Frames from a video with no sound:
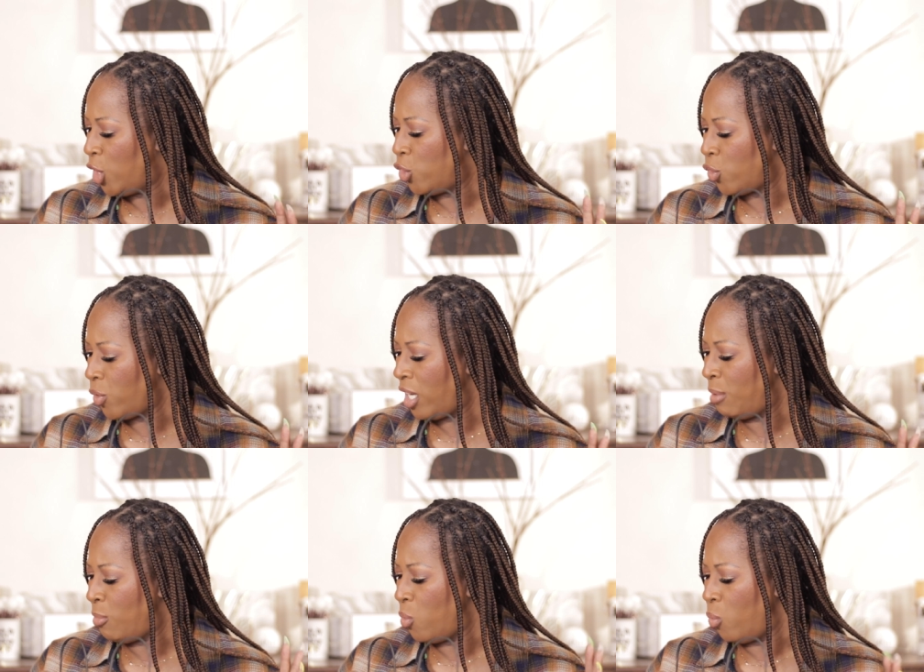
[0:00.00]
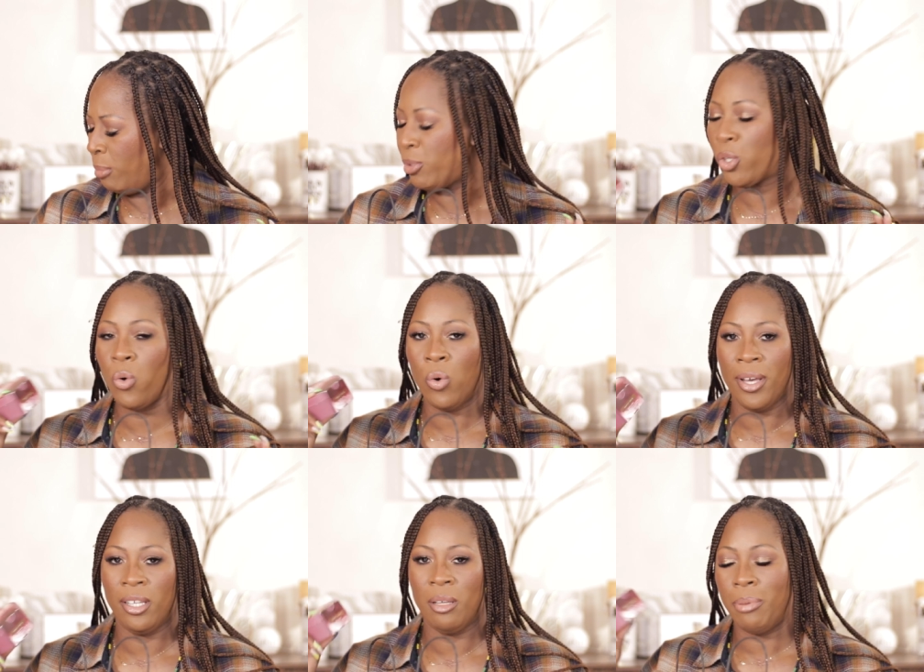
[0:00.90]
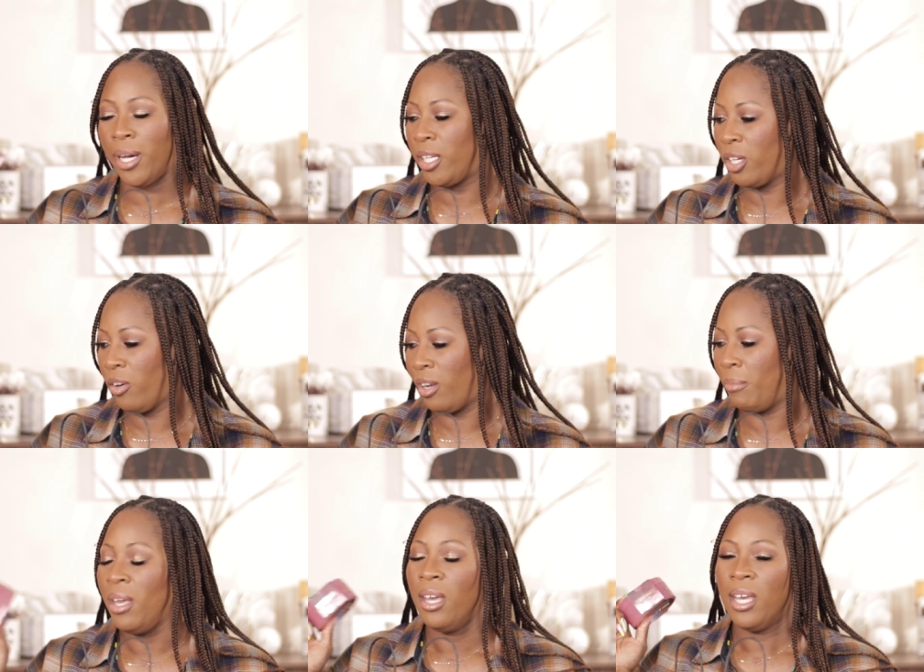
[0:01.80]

Dream Whipped Oil Body Cream.